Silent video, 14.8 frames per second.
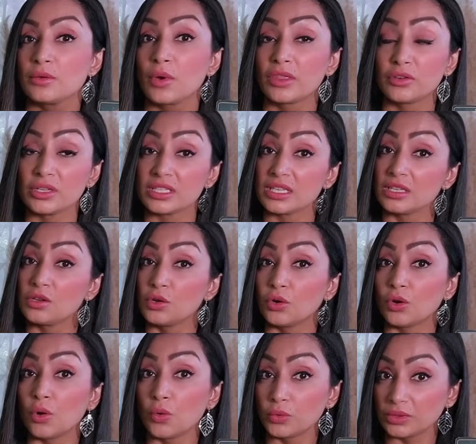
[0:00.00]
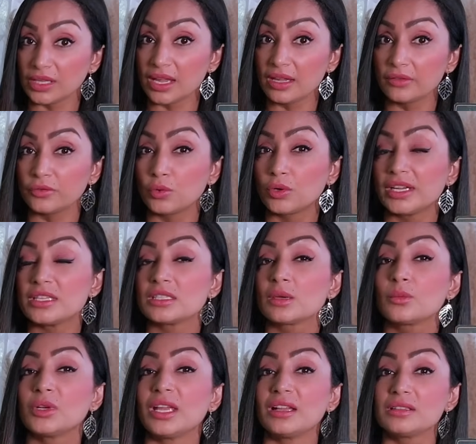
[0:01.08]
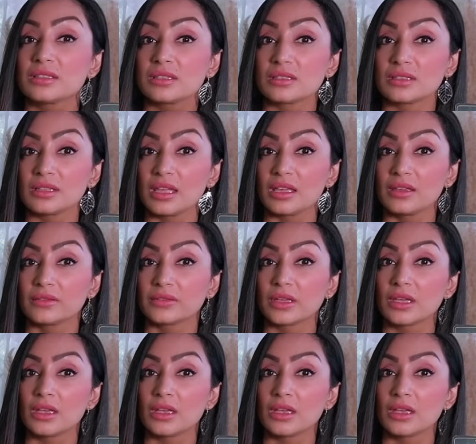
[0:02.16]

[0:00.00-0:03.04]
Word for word: whether it's in your own life or in someone else's life.